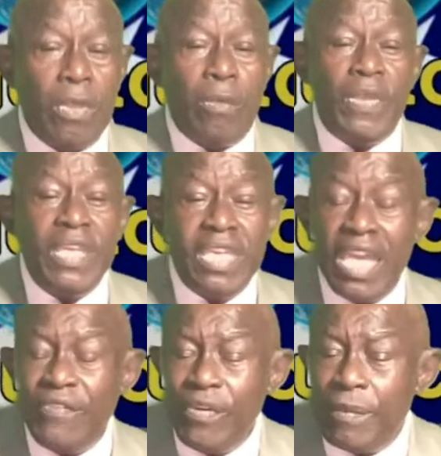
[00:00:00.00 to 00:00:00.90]
Be
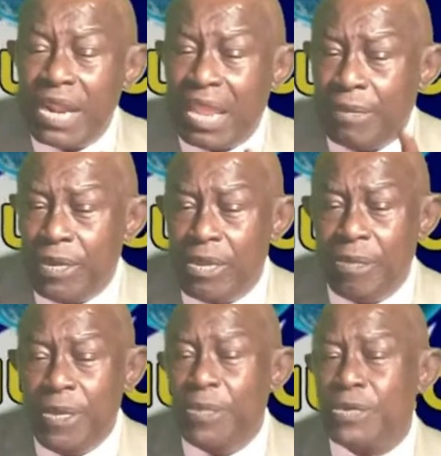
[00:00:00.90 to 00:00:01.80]
careful, my Liberian
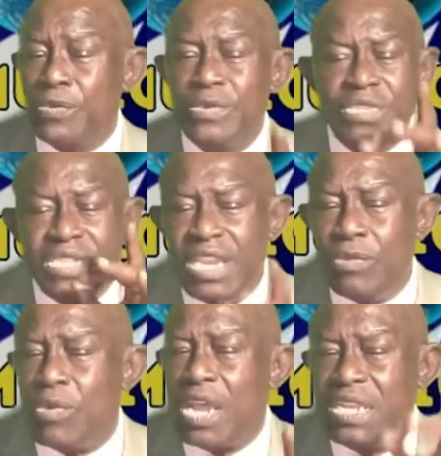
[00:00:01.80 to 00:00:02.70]
people. Don't say
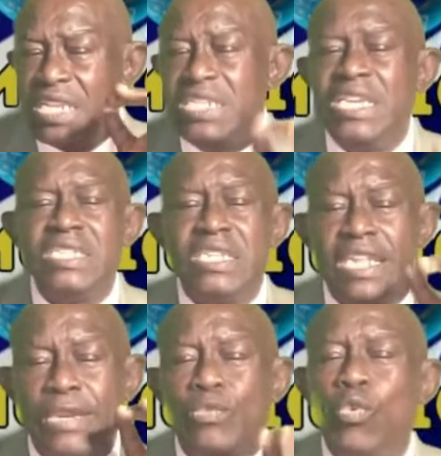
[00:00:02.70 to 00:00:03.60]
Rodney Chesson
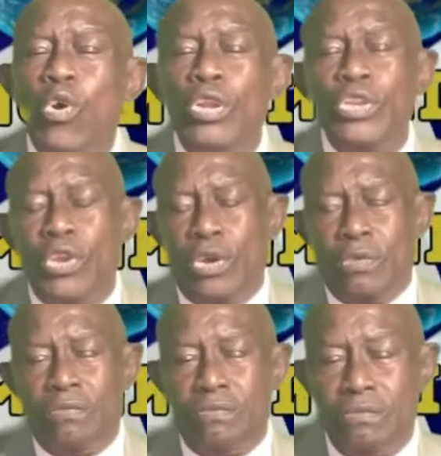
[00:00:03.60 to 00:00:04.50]
didn't warn you.
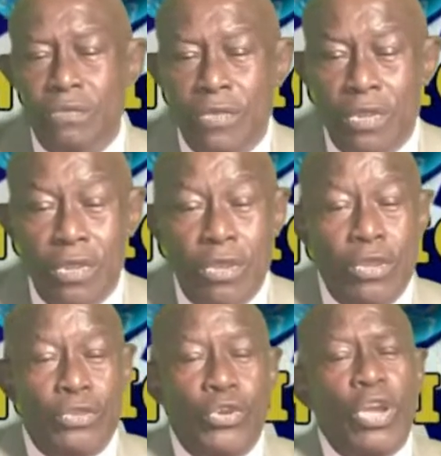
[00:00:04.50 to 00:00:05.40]

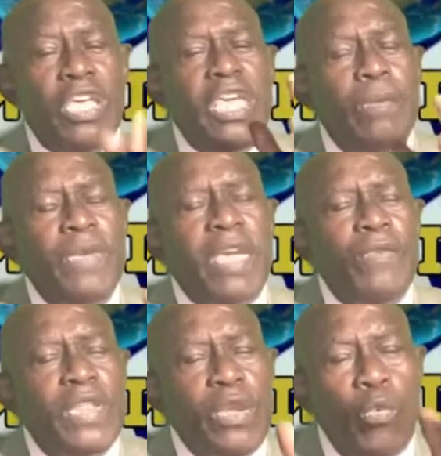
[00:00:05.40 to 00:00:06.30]
You keep
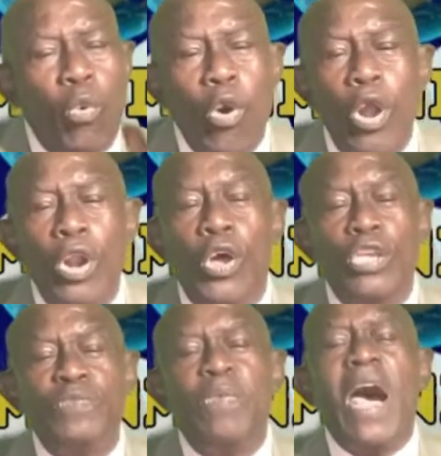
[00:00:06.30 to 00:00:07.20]
giving the
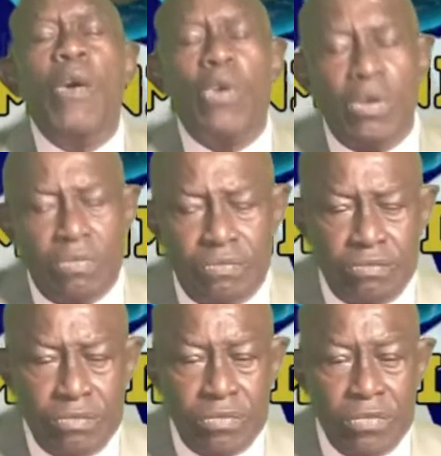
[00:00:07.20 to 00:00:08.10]
warlords power.
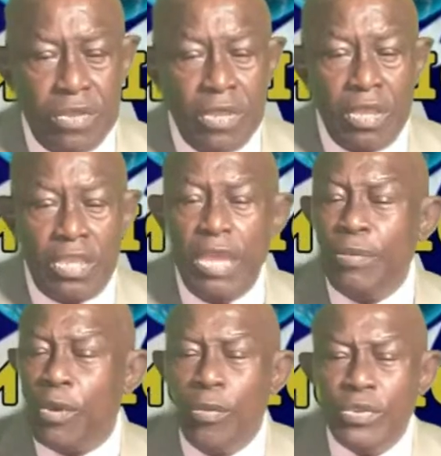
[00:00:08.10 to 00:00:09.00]
Keep
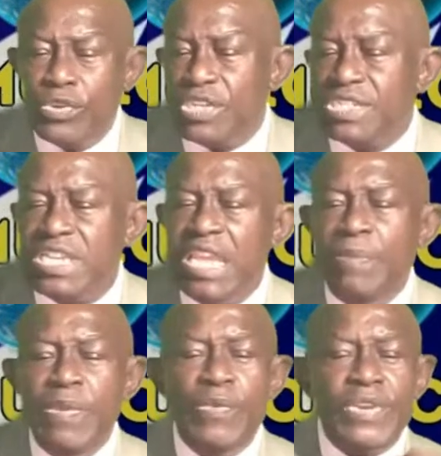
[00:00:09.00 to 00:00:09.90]
going to the same
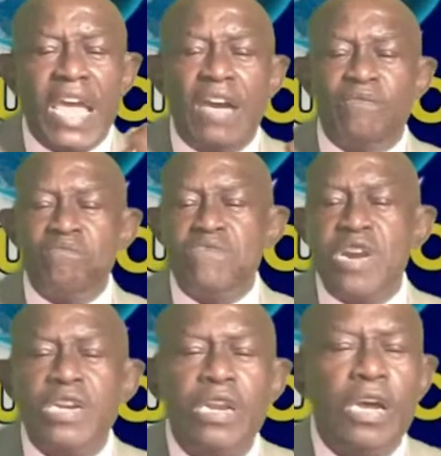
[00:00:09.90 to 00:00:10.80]
people that have
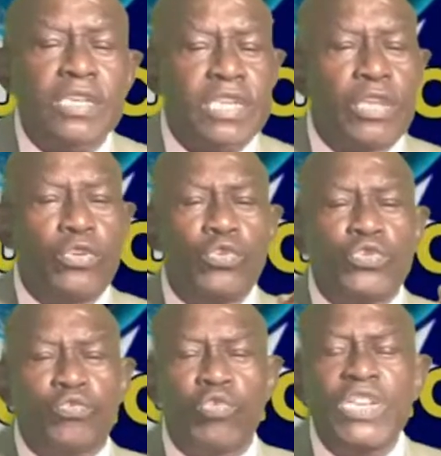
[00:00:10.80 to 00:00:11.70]
murdered us and
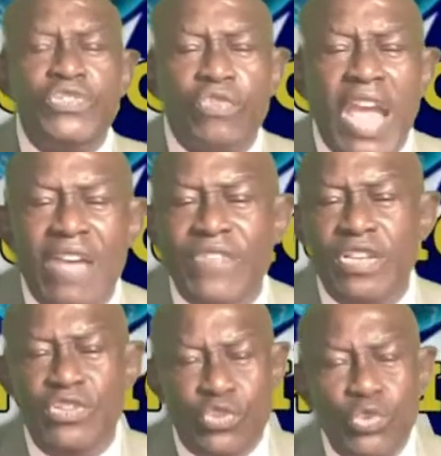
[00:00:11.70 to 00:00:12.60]
used witchcraft
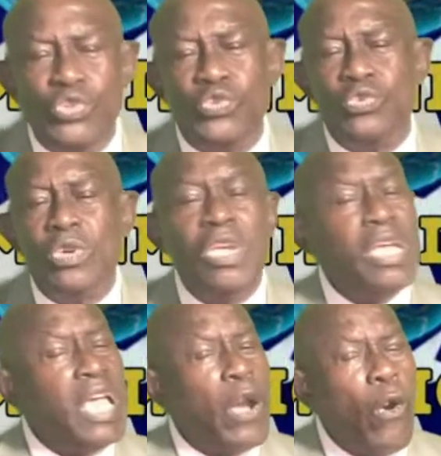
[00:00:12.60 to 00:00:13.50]
and juju
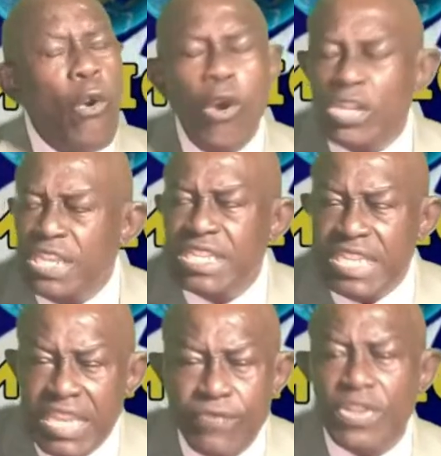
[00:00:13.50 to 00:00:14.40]
and all these
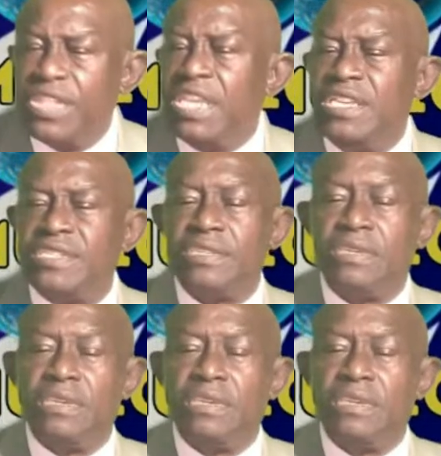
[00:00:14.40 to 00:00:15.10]
evil things